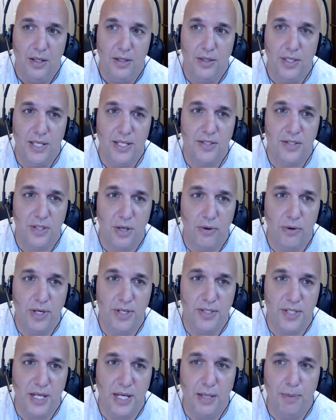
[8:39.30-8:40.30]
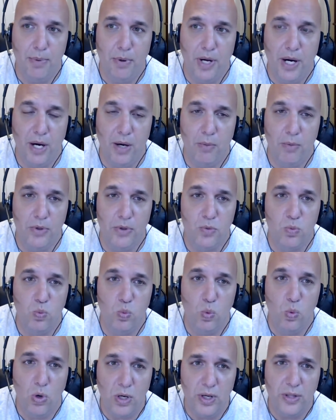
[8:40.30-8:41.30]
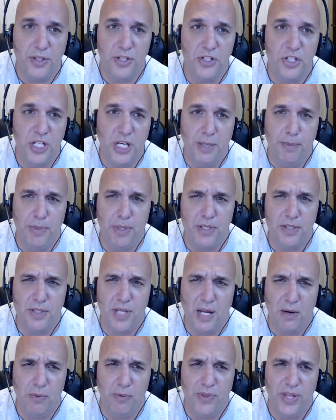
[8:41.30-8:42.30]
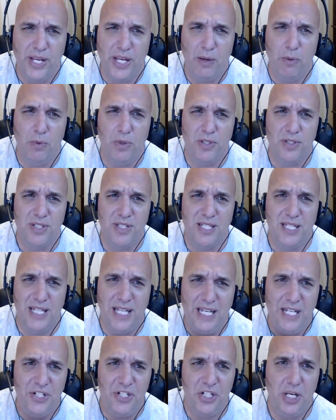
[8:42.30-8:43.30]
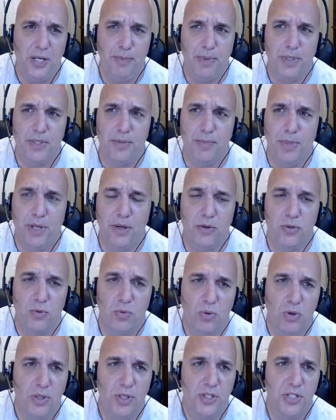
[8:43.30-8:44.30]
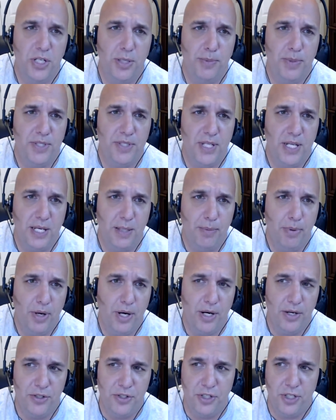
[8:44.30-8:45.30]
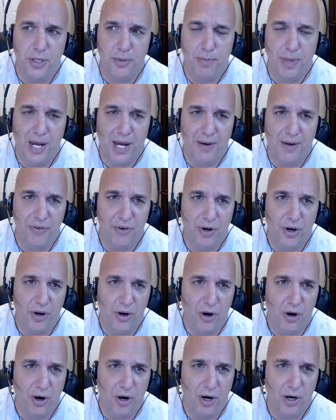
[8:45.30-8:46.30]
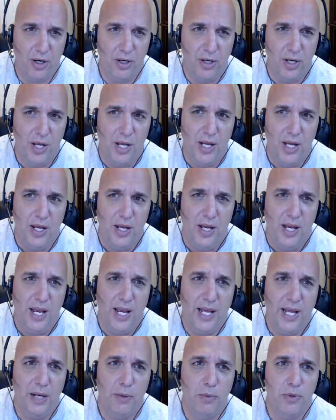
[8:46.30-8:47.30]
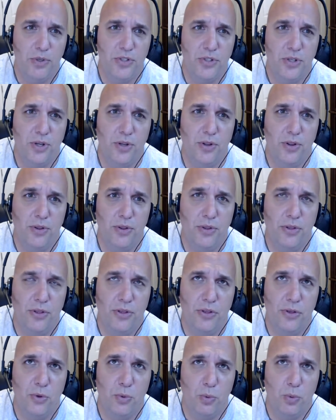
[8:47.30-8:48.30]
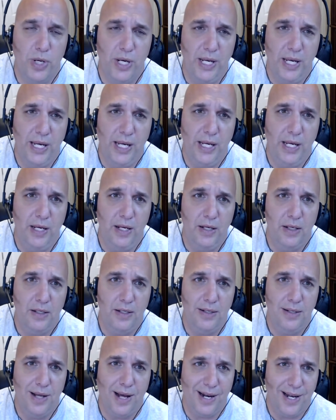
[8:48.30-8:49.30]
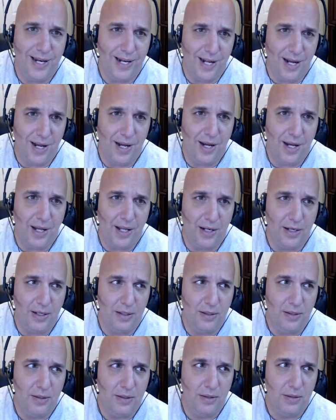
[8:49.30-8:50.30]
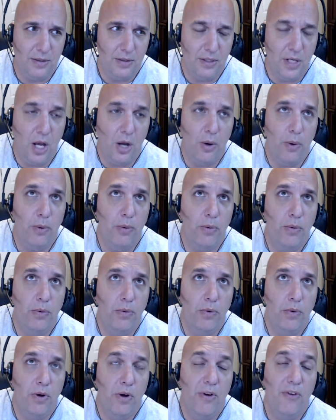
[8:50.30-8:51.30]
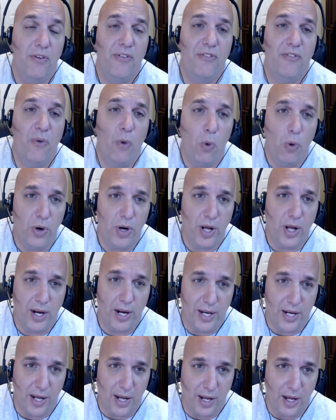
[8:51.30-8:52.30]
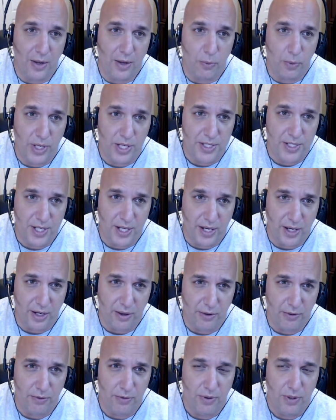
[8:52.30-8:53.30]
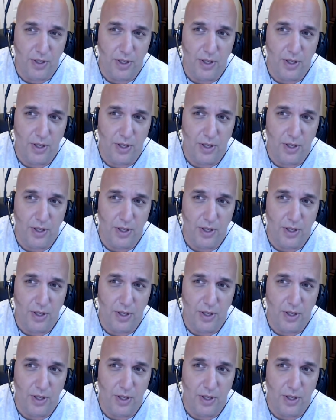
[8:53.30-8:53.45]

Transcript: this Sony CD player was one of the cheapest. I don't think it was the cheapest, but it was one of the cheapest CD players you could buy for a car, and it was three ninety nine, no, four ninety nine retail.